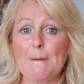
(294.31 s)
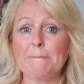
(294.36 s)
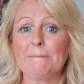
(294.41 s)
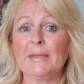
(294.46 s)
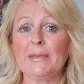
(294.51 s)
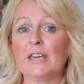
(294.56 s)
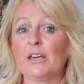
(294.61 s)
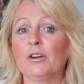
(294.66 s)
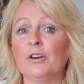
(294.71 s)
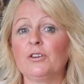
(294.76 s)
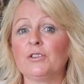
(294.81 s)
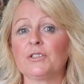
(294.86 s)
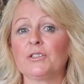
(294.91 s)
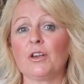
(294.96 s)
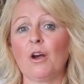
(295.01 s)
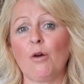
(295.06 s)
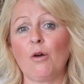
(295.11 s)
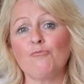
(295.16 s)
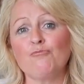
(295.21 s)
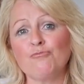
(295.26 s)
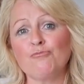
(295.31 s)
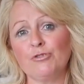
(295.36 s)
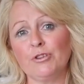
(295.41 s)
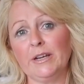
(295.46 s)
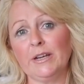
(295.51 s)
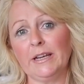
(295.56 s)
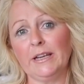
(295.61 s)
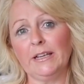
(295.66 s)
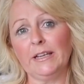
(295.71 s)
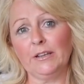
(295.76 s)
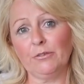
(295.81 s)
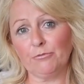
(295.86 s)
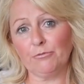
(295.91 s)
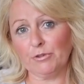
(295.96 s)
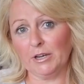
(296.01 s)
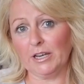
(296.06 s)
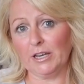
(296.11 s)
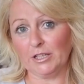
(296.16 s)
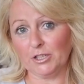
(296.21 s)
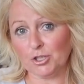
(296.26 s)
because I'm
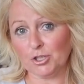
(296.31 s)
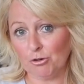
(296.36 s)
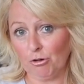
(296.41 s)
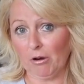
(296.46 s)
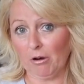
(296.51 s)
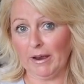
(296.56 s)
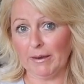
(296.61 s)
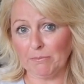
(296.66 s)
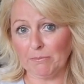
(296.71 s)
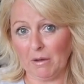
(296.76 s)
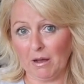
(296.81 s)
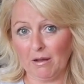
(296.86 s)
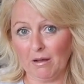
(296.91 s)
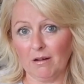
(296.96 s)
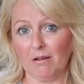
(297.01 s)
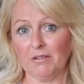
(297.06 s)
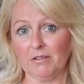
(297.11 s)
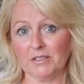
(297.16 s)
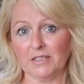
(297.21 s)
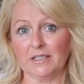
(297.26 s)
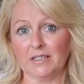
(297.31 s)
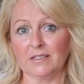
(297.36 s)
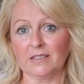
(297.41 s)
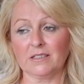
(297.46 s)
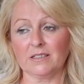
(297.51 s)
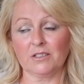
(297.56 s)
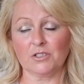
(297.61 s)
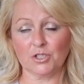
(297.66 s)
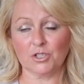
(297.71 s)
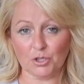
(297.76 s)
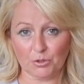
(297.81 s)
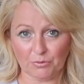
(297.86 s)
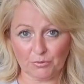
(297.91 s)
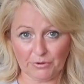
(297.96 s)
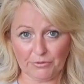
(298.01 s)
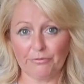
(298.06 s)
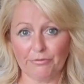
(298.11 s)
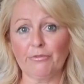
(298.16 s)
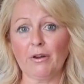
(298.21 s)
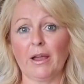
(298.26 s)
really trying my hardest to
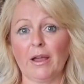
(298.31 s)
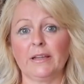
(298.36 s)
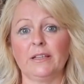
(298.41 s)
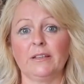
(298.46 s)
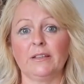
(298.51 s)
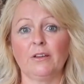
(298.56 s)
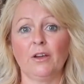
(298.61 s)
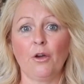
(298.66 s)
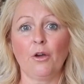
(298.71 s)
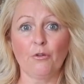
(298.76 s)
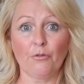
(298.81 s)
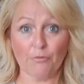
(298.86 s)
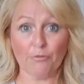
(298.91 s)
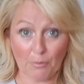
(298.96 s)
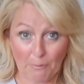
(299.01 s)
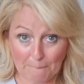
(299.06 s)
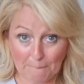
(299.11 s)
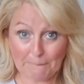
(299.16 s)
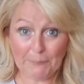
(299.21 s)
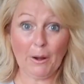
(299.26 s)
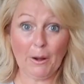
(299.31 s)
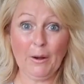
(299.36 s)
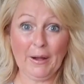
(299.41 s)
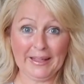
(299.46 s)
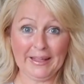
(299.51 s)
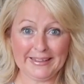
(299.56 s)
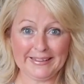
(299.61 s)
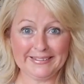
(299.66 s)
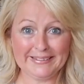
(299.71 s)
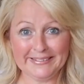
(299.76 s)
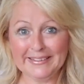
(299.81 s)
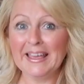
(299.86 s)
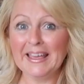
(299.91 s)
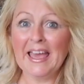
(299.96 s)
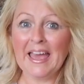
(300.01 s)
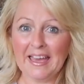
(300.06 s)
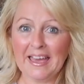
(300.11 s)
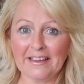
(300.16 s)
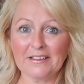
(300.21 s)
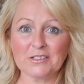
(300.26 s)
refrain from buying
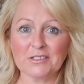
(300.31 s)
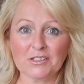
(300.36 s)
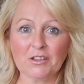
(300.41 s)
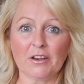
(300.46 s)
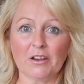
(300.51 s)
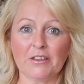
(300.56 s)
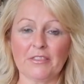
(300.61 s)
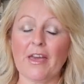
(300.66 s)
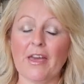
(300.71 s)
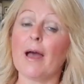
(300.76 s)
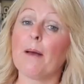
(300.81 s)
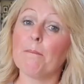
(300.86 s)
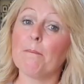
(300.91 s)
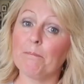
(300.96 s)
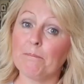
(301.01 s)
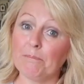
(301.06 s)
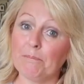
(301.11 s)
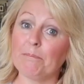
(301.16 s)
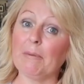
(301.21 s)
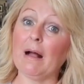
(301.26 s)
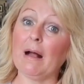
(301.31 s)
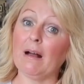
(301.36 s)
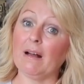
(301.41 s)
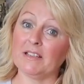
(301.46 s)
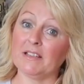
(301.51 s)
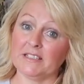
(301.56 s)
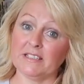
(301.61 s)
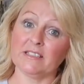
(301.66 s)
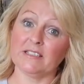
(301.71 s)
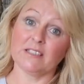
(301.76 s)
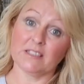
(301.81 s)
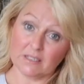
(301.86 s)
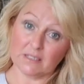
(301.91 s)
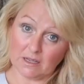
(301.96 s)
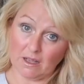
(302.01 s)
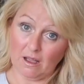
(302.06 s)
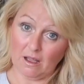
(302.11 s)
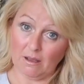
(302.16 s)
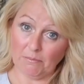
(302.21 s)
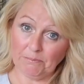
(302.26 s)
outside of that, but I did
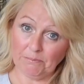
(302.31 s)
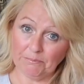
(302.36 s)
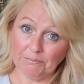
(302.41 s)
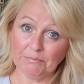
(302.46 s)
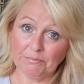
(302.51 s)
succumb.